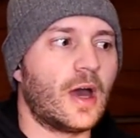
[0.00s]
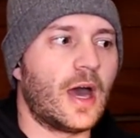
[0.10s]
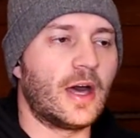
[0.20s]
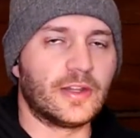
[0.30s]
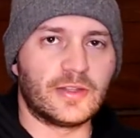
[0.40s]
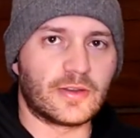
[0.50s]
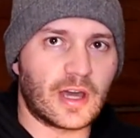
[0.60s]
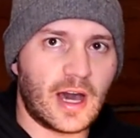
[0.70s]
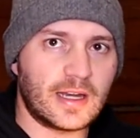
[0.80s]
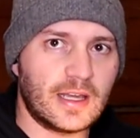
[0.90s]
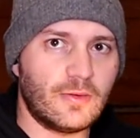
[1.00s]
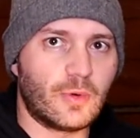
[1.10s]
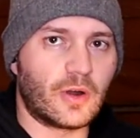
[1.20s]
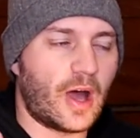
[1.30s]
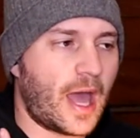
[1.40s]
on the Ducati,
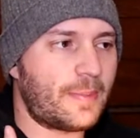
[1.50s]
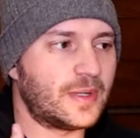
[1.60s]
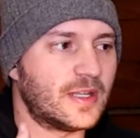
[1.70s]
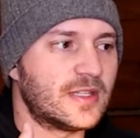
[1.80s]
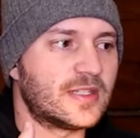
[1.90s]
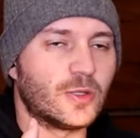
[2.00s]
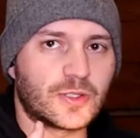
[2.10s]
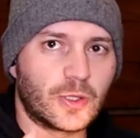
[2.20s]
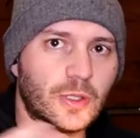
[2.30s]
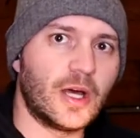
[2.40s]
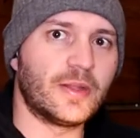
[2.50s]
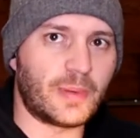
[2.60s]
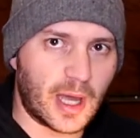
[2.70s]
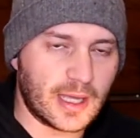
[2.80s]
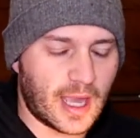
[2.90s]
what will happen is you'll turn on the
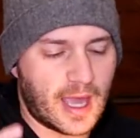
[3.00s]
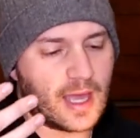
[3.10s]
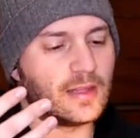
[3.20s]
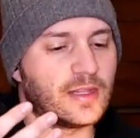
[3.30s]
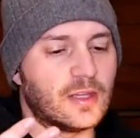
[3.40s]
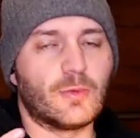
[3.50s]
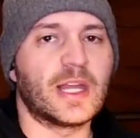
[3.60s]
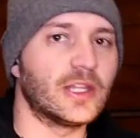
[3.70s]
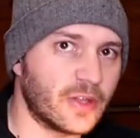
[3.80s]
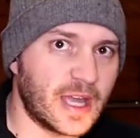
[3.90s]
bike and the regular